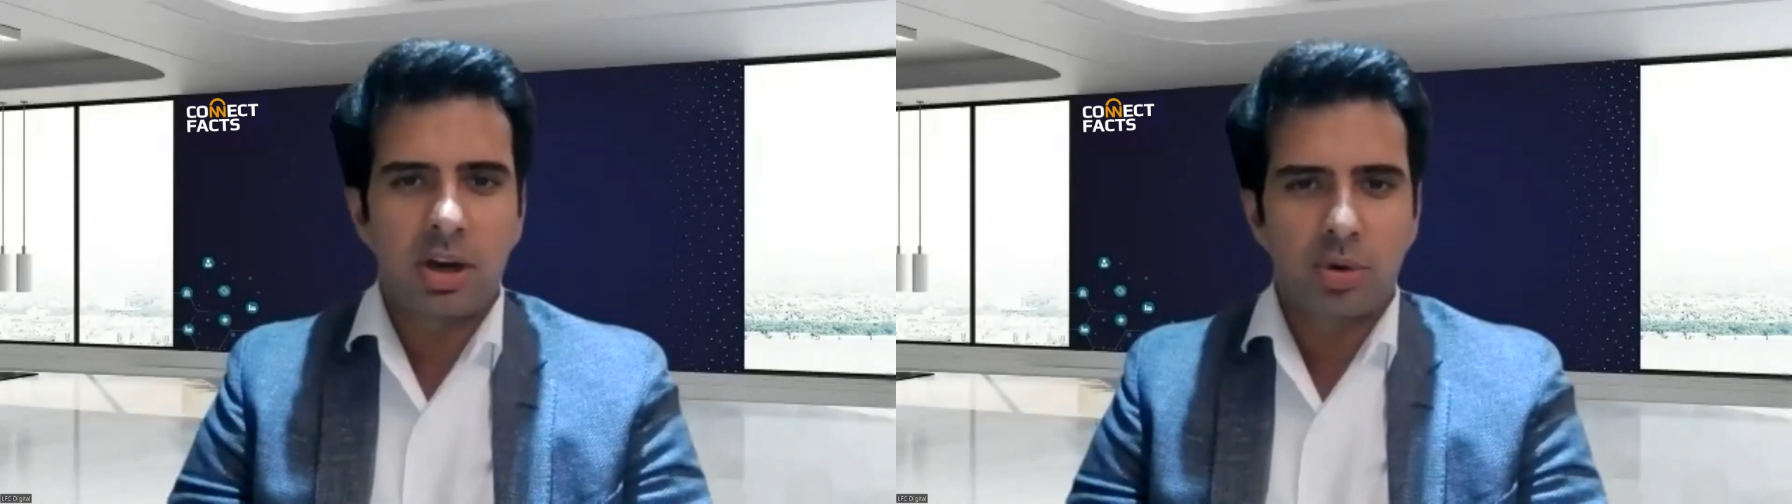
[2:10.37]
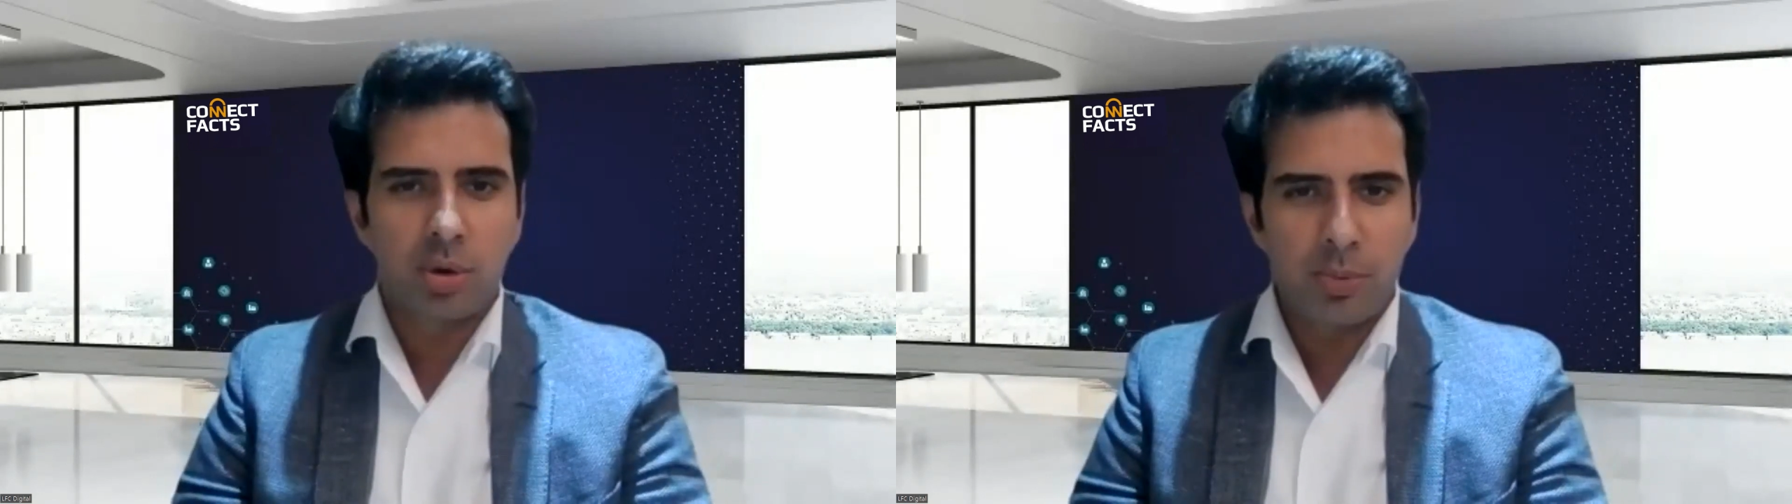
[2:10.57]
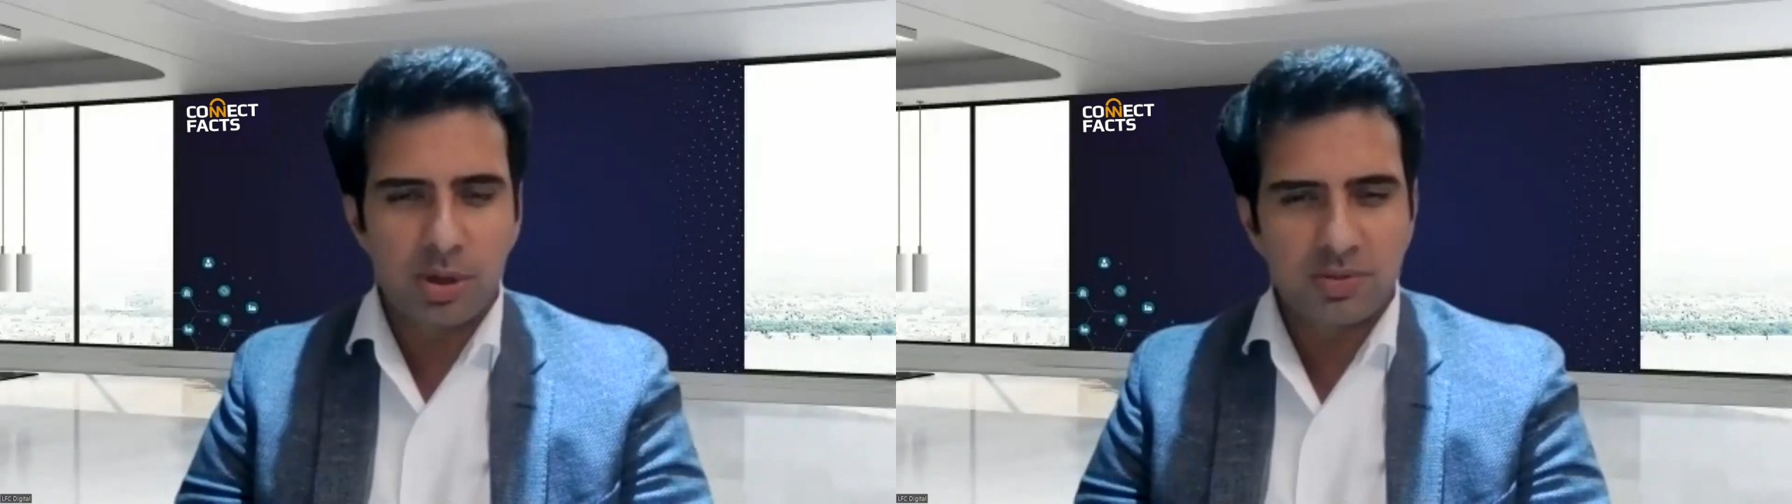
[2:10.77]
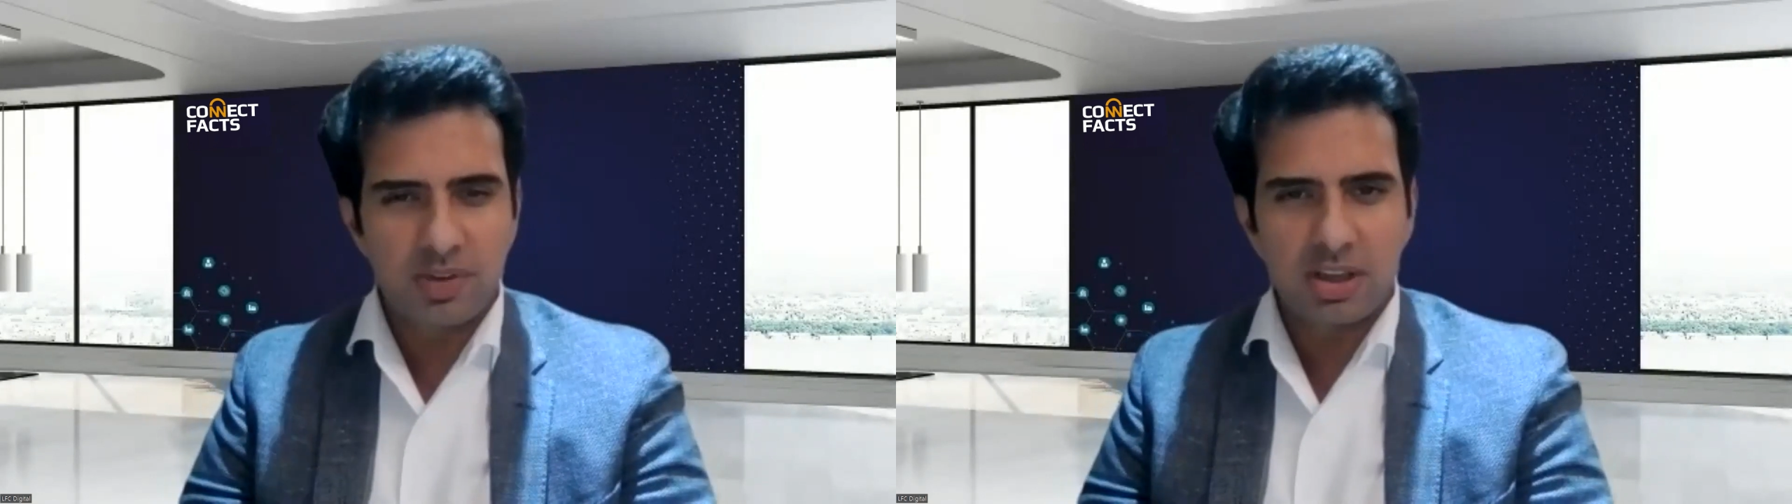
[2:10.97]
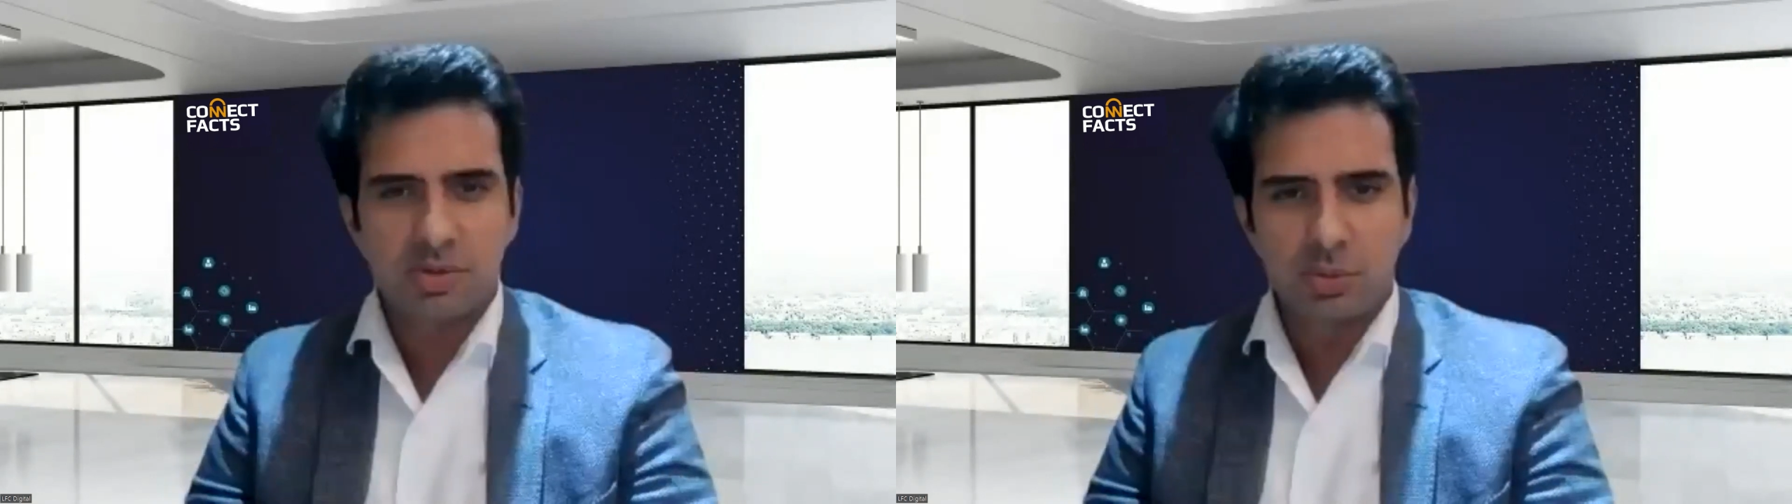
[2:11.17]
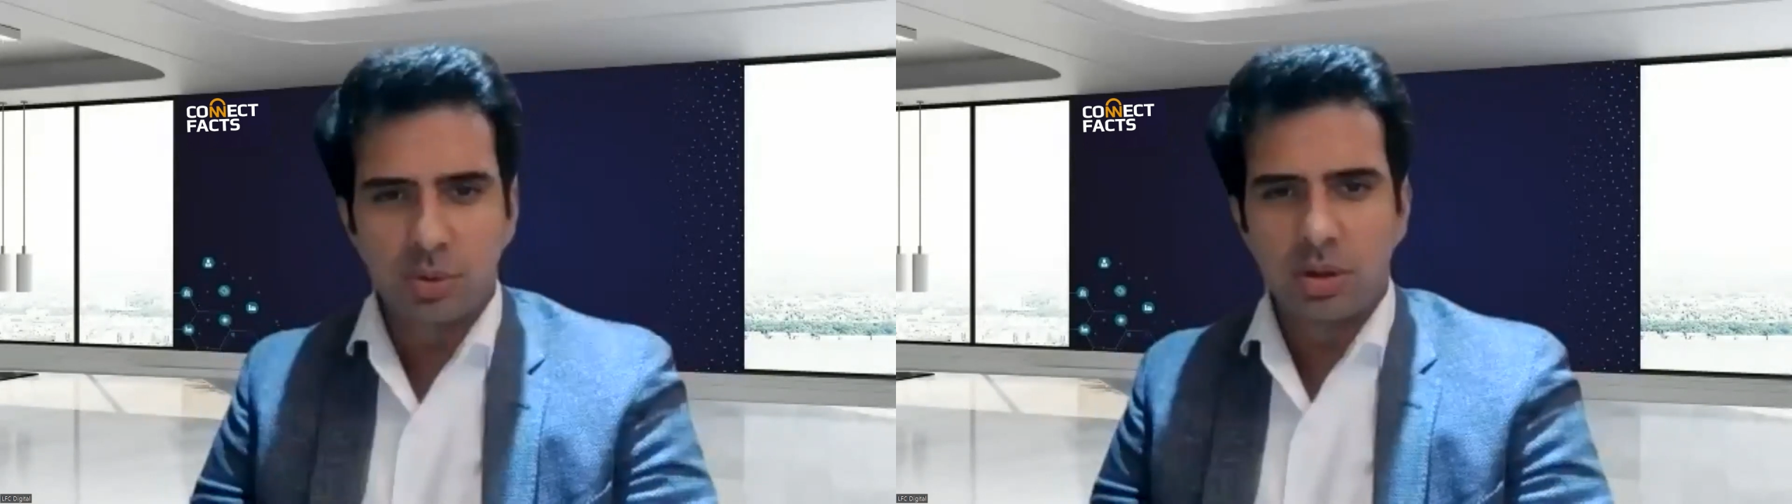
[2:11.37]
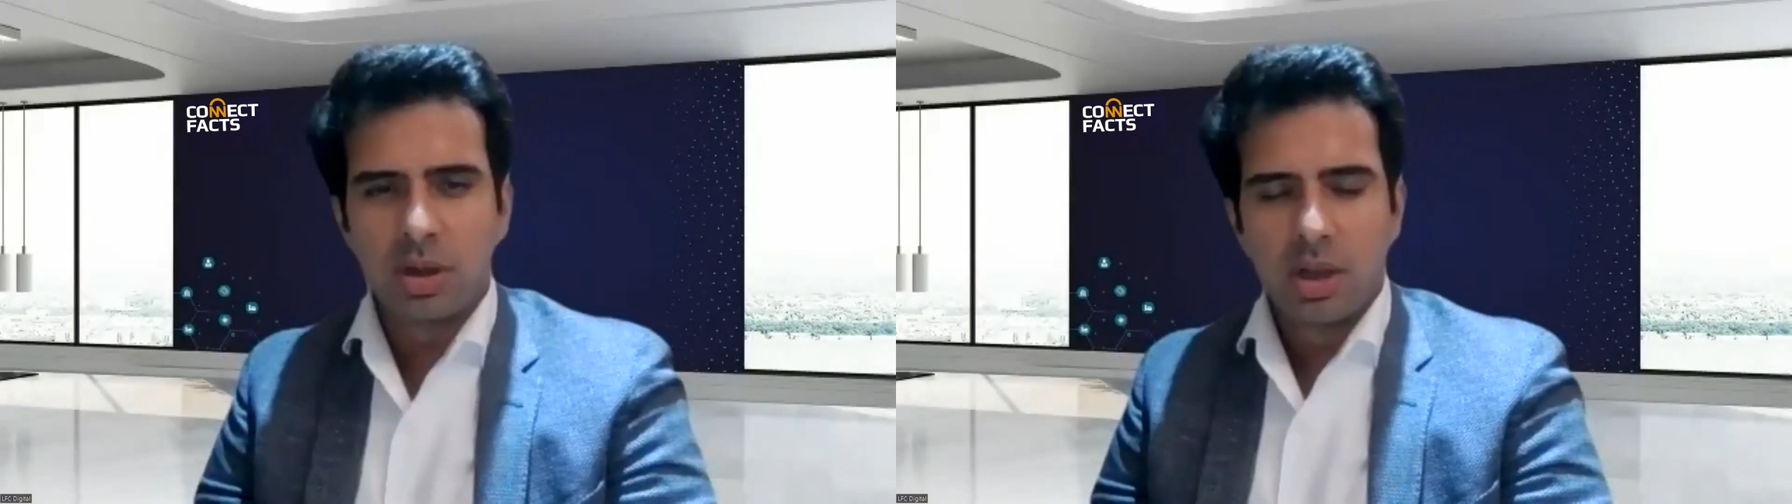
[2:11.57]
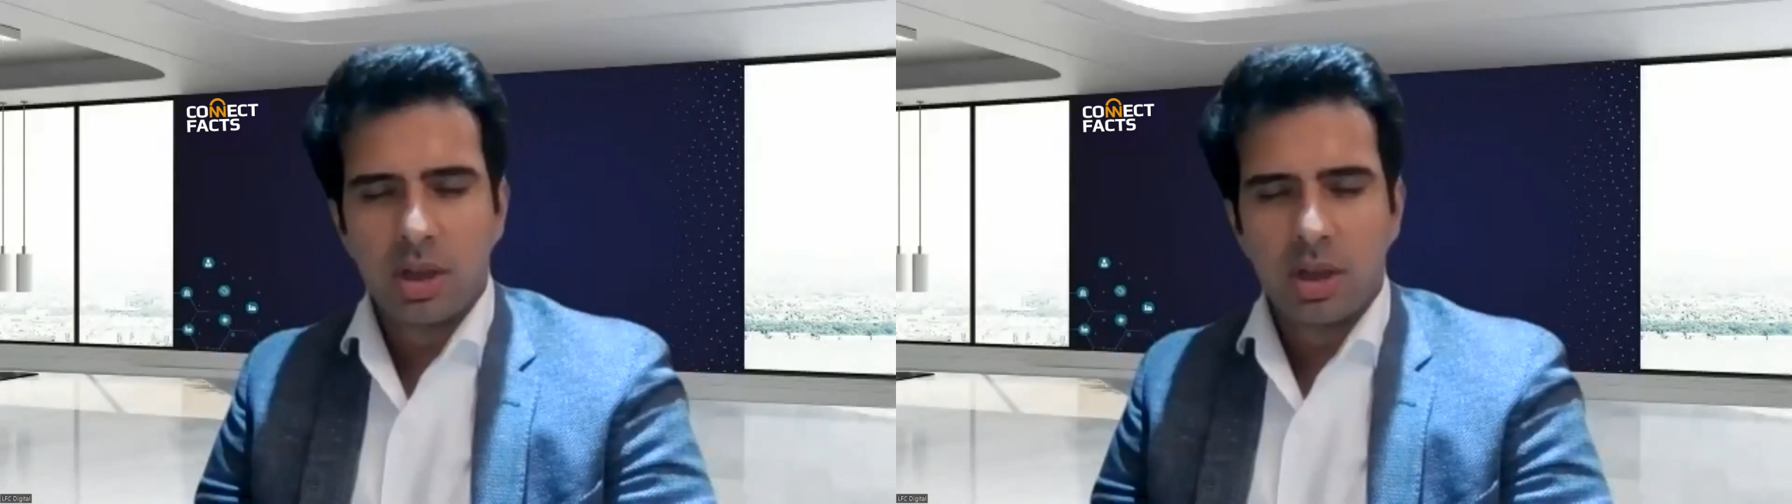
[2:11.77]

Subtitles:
control points very smooth.